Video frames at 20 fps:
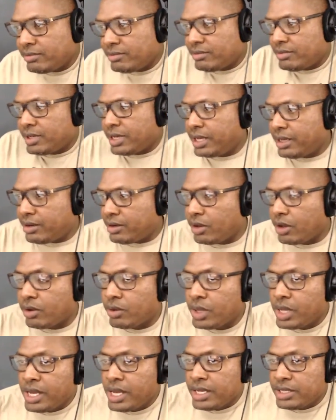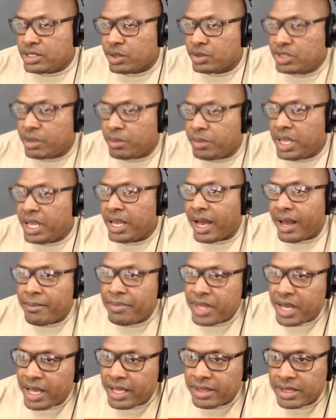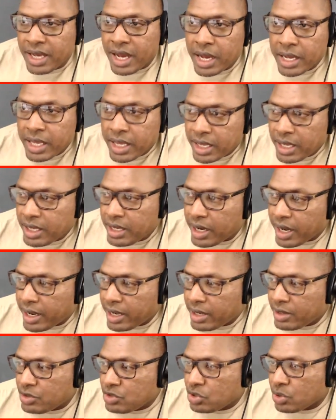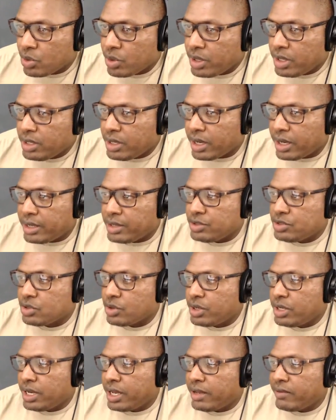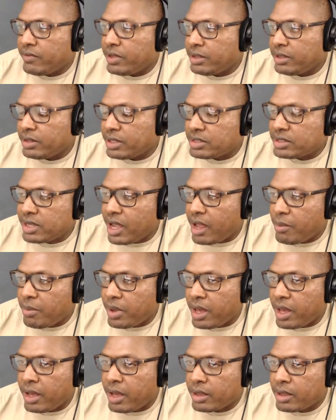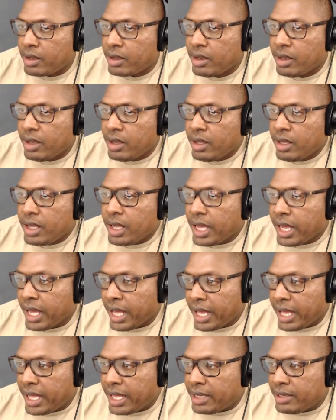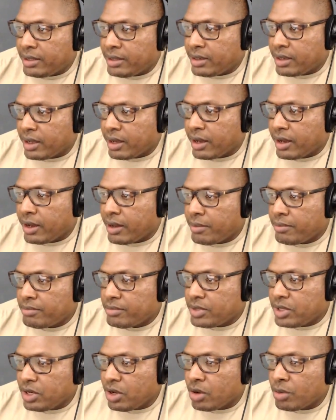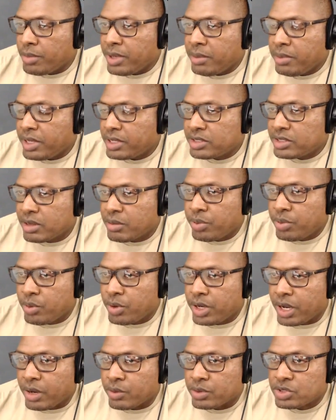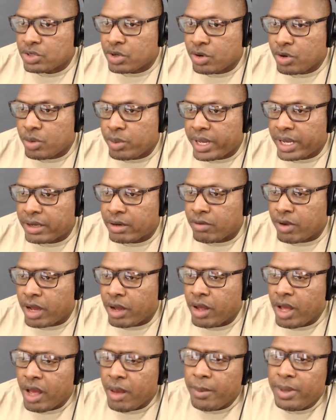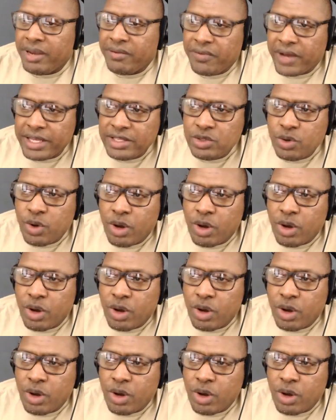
I don't know. So to me, I'm not knocking it. I enjoyed having the Scat Pack. And, you know, maybe at some point I will circle back around. But if I do a